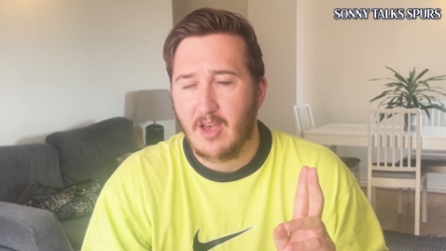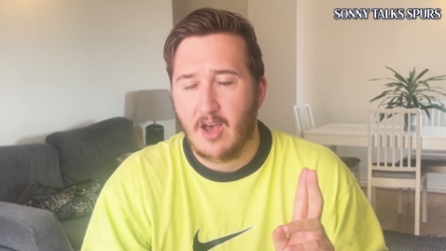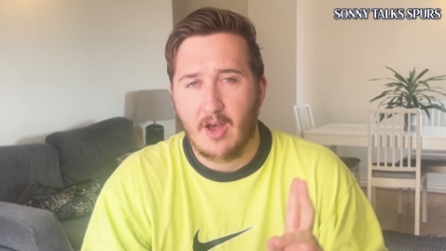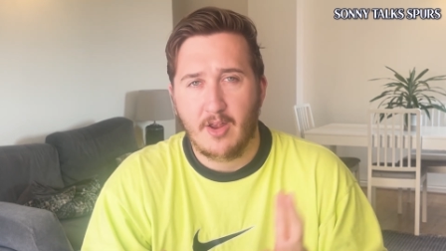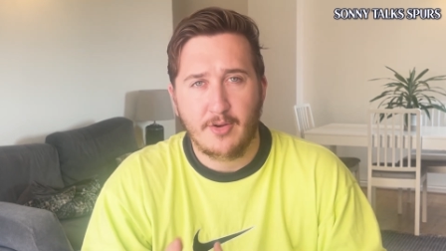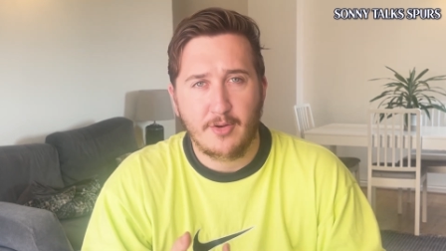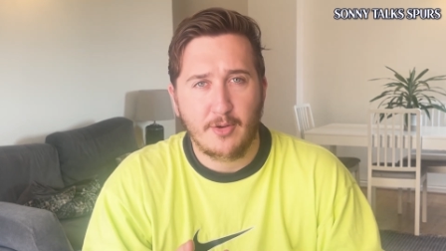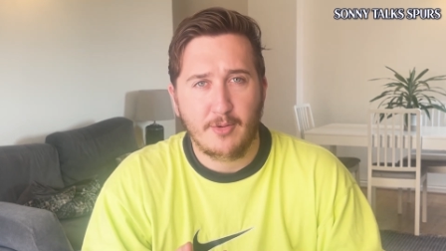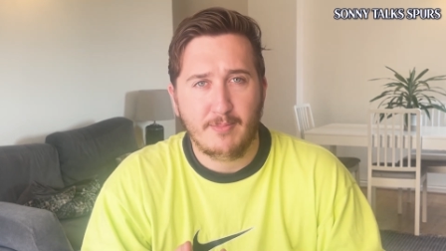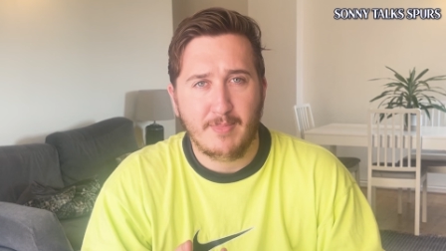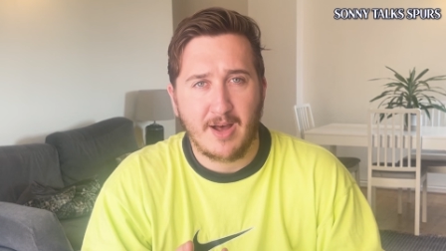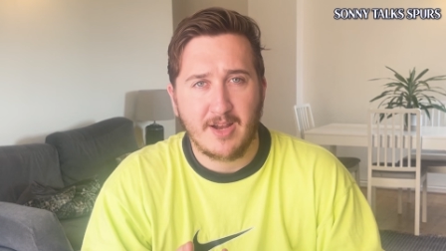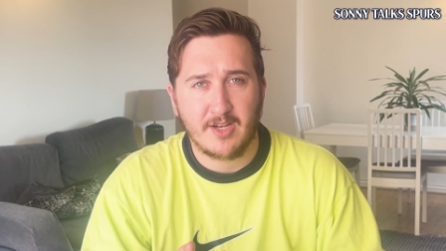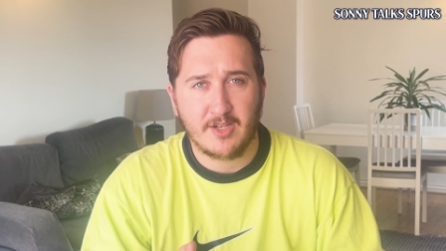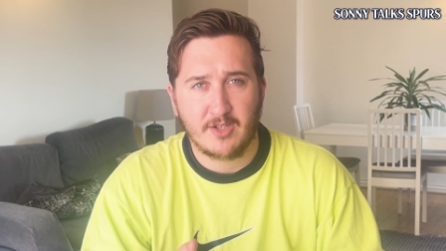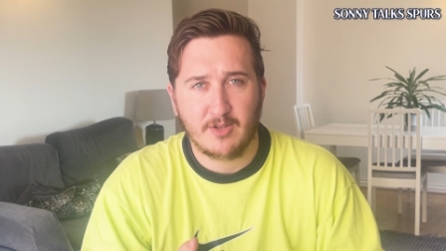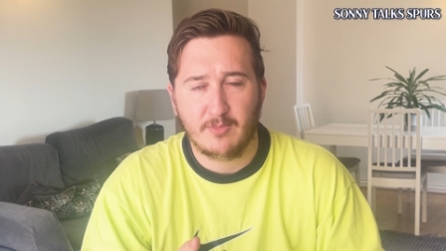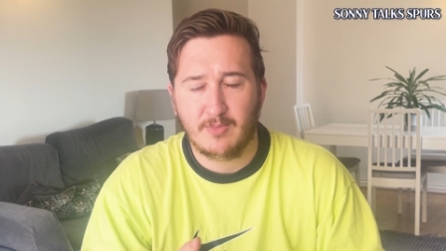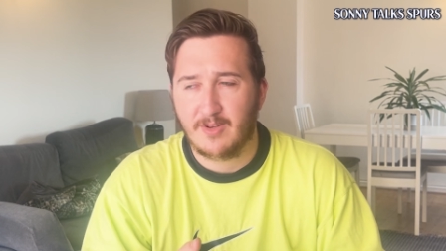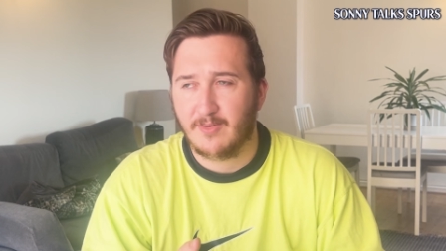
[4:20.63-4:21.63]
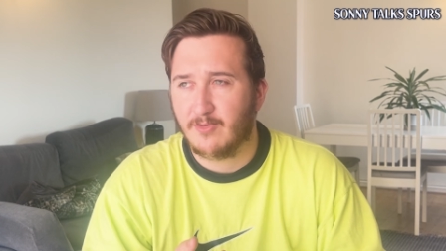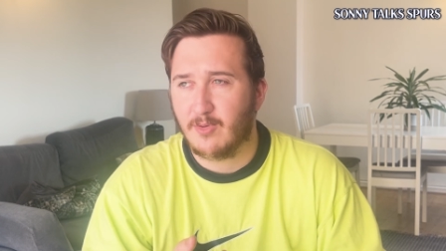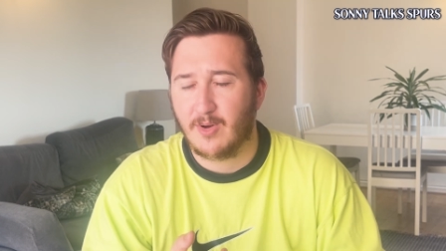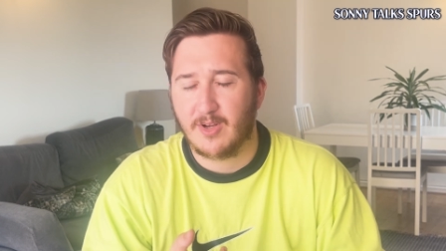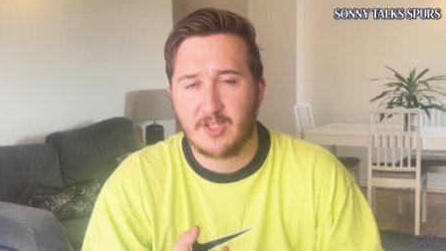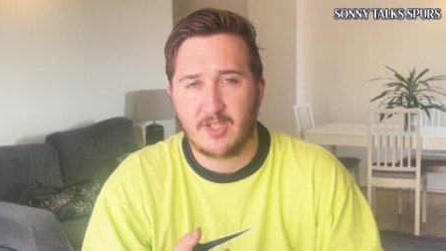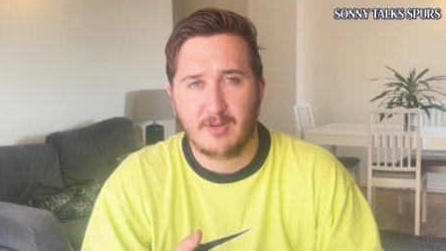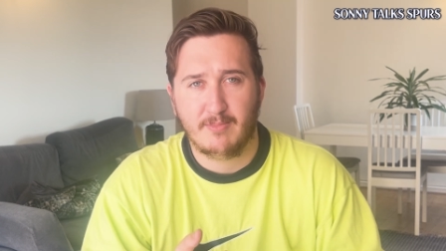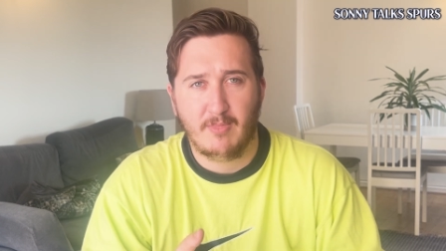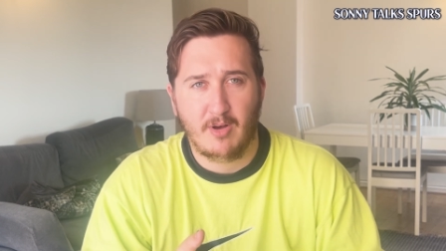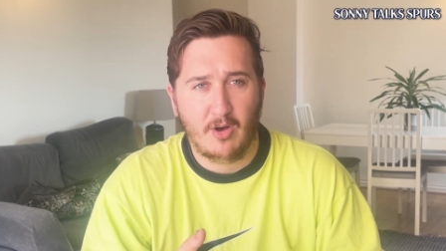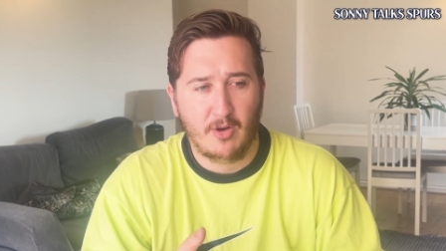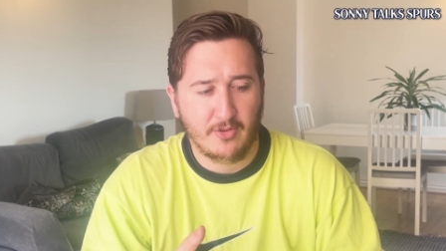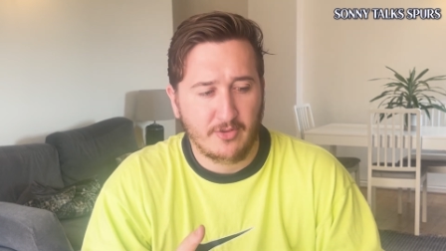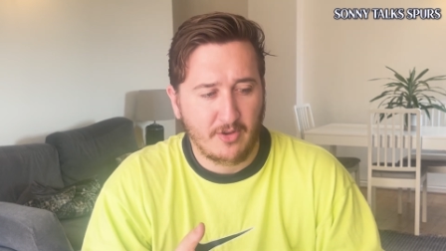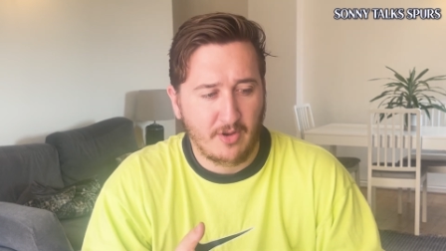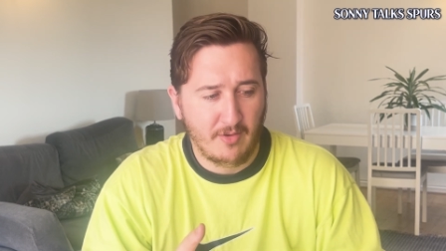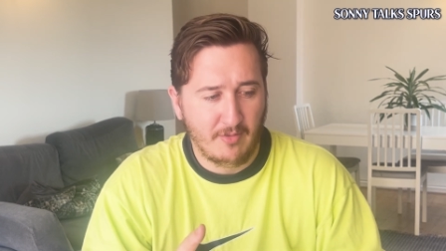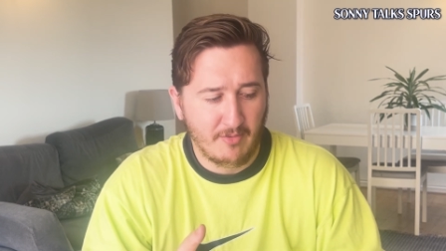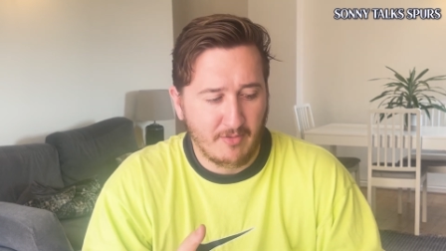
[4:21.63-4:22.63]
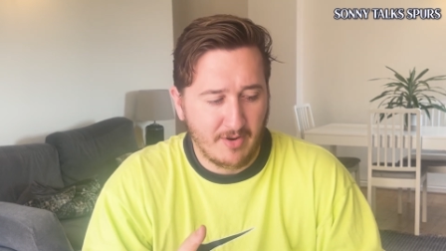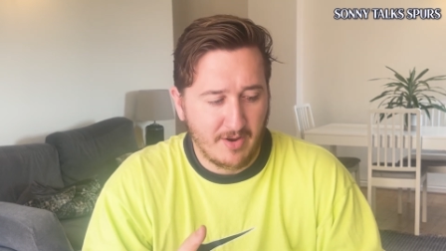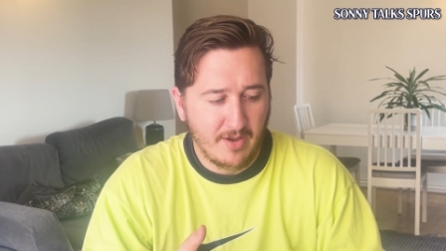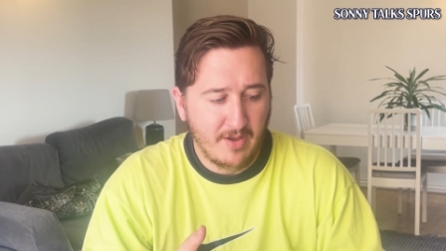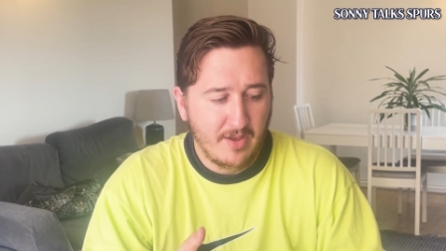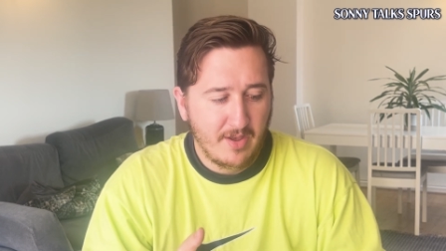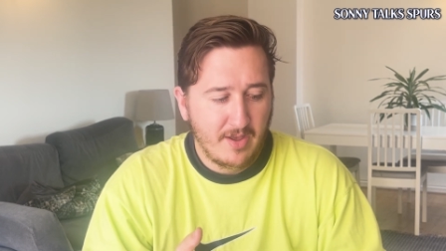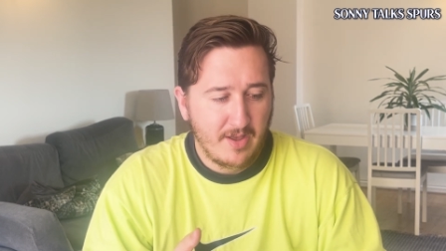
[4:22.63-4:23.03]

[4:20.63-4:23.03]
a new manager with question marks over it.